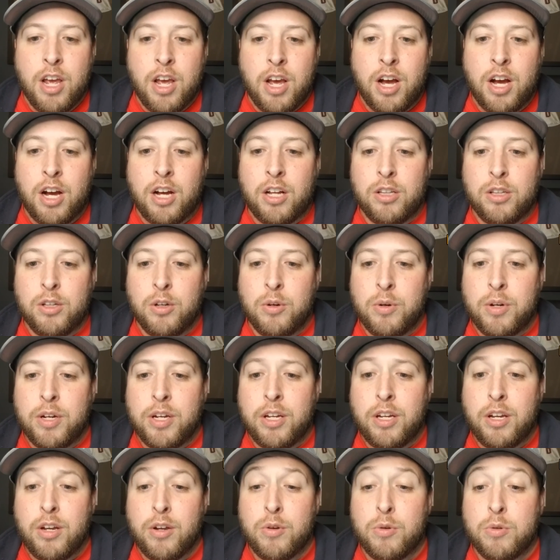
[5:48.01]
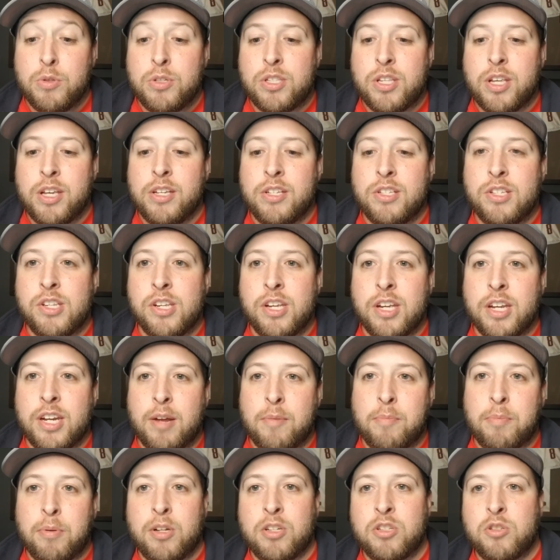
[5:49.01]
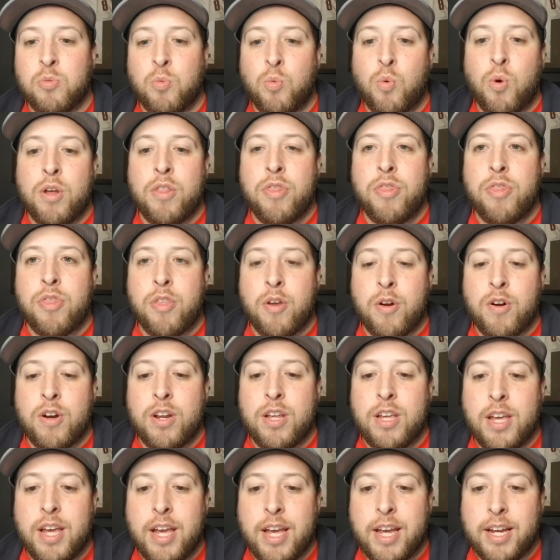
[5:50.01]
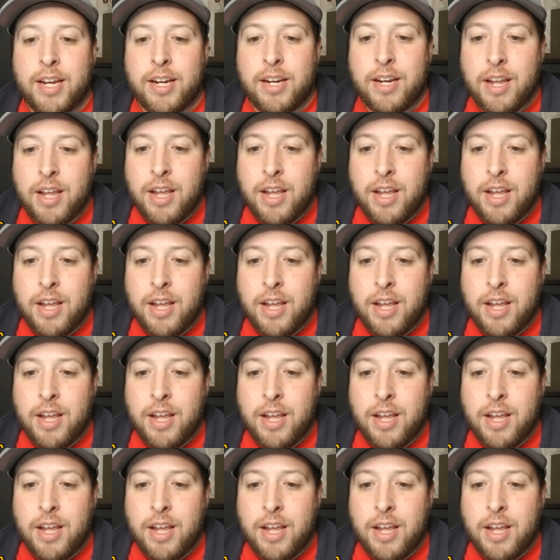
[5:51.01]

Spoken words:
Louis Oosthuizen at plus 138.